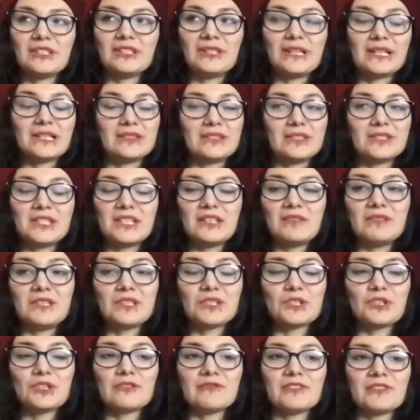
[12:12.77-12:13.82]
like the TV
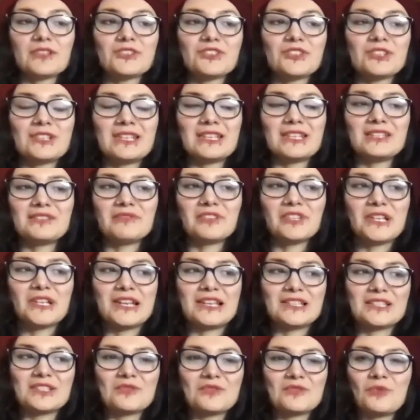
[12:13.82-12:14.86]
show version, he's very
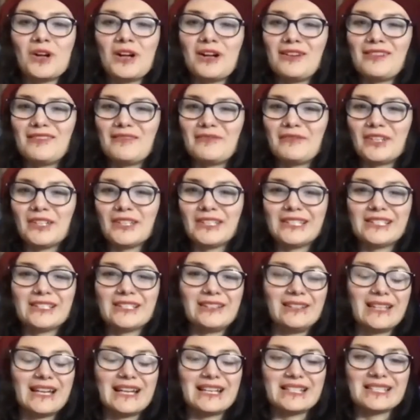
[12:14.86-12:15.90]
suave, very
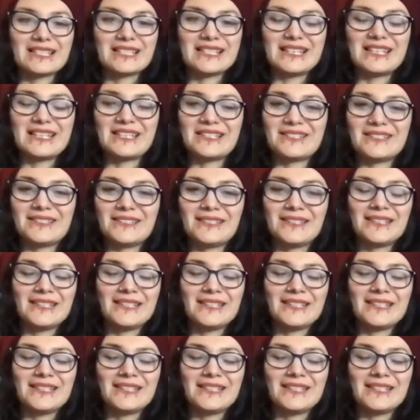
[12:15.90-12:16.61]
classy. And